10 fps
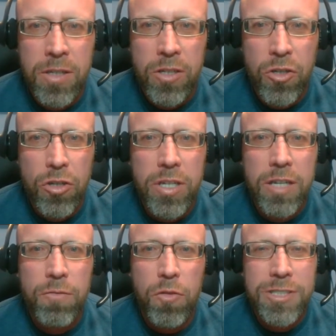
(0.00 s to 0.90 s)
you're
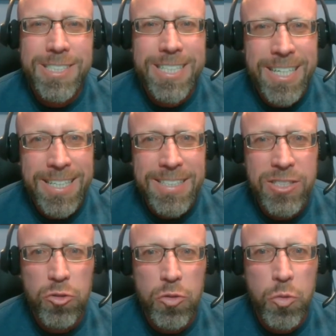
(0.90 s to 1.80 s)
looking for 10
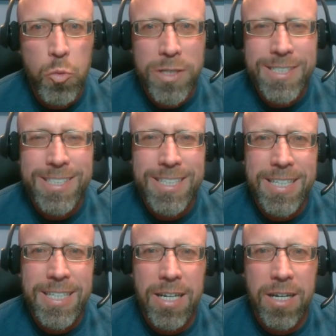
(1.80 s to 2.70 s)
to
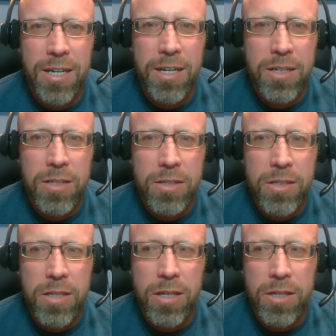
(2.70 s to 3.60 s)
20
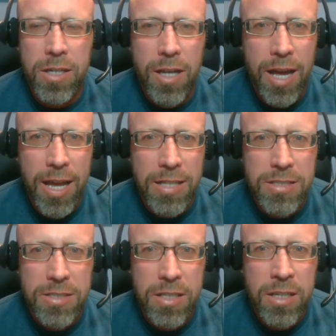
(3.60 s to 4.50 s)

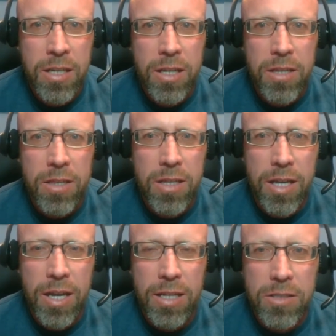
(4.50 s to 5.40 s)
clients
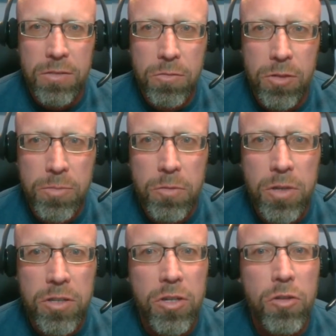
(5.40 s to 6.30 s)
that would be
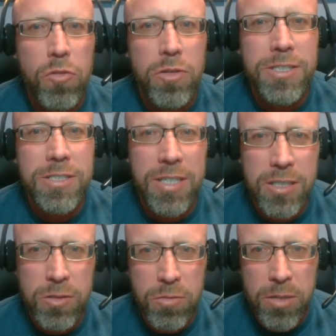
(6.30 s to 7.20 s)
willing to go through a
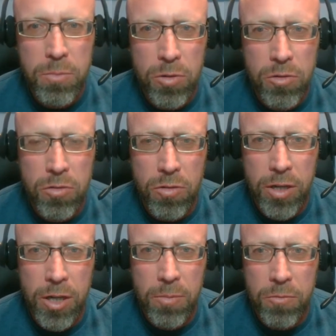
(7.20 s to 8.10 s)
6-week
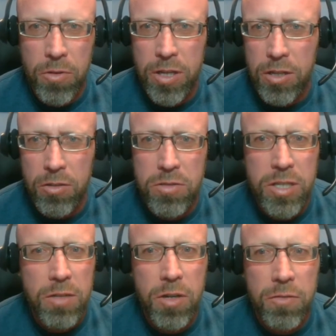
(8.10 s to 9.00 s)
program where they can lose
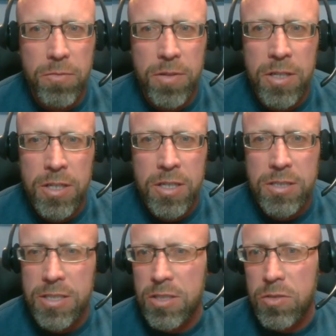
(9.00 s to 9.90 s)
anywhere from
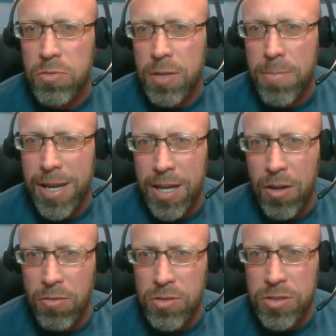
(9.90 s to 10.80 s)
10 to 20
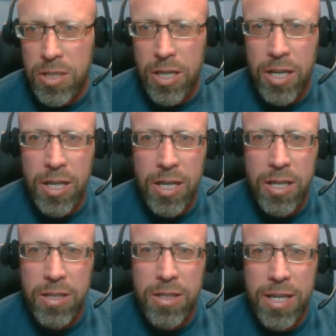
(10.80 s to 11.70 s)
pounds,
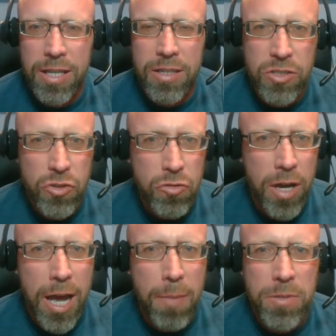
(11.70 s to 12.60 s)
and that this new
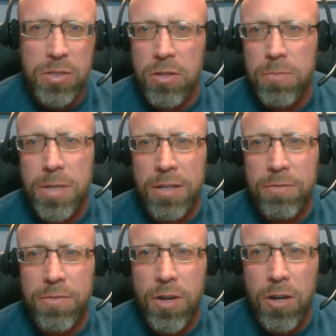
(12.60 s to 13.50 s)
app is going to be
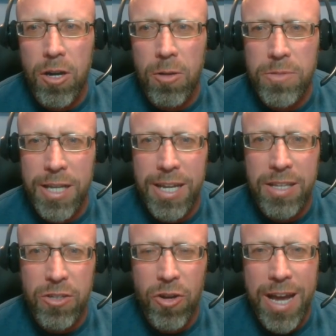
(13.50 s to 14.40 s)
involved,
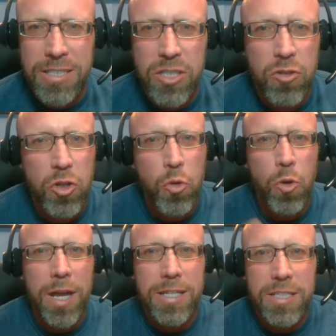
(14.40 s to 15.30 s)
and you're actually going to
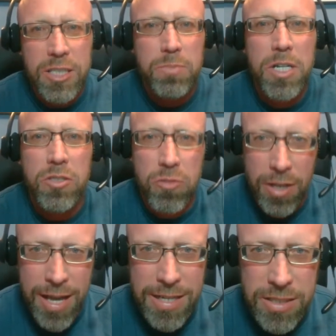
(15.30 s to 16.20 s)
create special
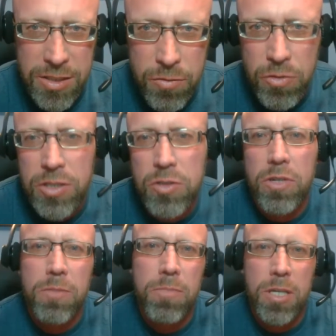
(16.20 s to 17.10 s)
classes for these
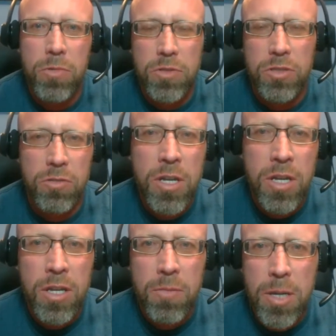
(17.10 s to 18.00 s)
20 people. So
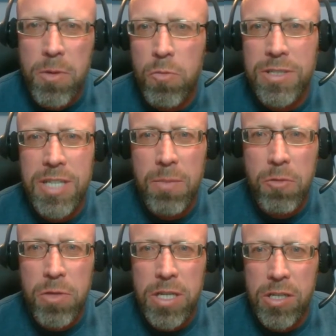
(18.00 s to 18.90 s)
maybe one time a
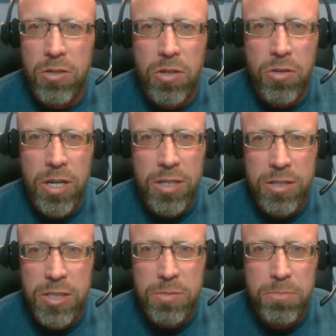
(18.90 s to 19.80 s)
week you're creating
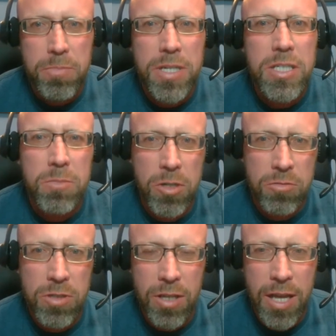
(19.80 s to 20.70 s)
this beast
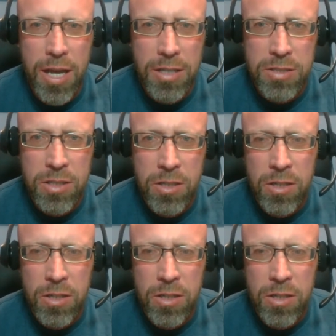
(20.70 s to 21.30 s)
mode class